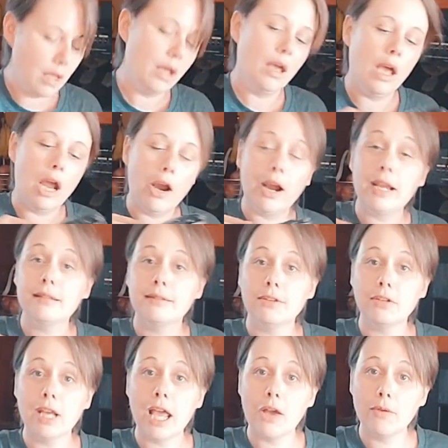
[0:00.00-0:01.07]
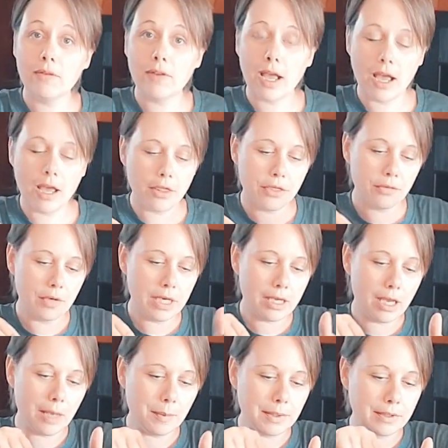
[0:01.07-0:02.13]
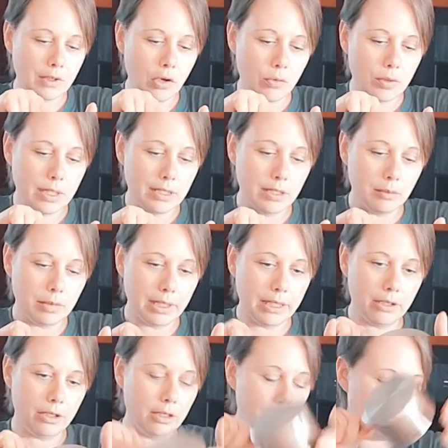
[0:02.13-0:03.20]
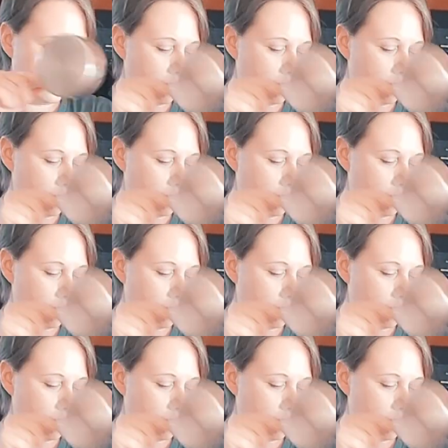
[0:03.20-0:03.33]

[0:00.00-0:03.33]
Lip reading: Alright, so now we've got 3 cups going in the blender.